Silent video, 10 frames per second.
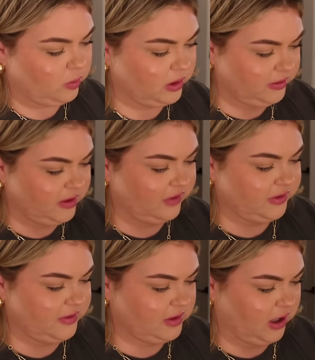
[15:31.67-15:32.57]
World's
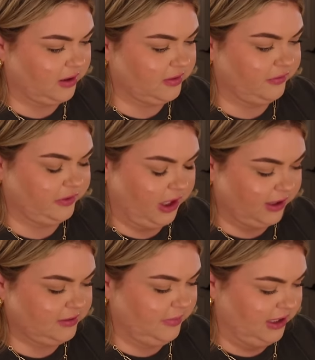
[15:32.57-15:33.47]
Softest Socks,
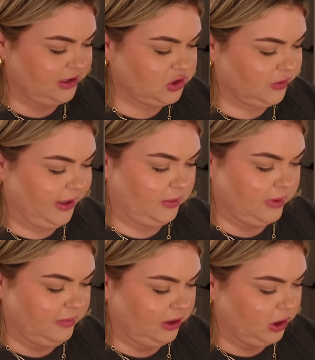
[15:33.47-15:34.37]
Flocked Mini Tree,
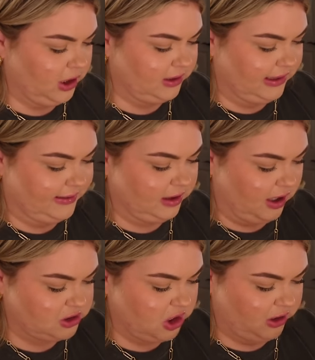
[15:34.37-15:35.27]
Ribbon Garland,
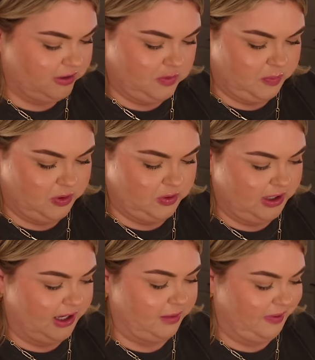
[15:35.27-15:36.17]
Hot Chocolate Spoon,
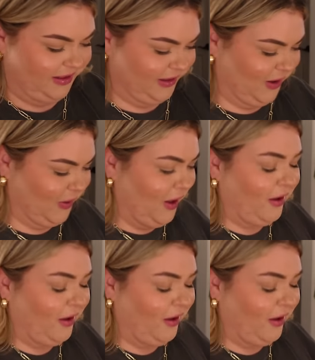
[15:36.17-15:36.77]
and a pillow.